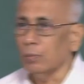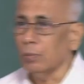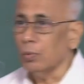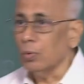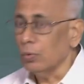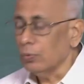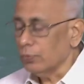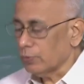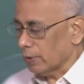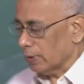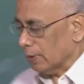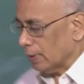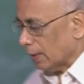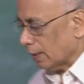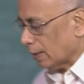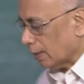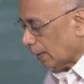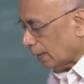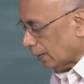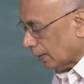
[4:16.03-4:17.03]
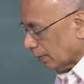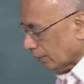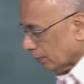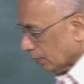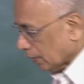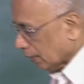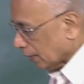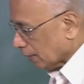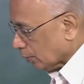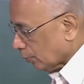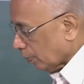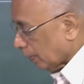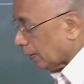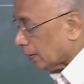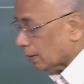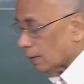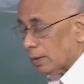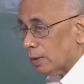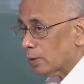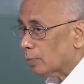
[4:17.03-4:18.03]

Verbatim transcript: moves at relativistic speeds,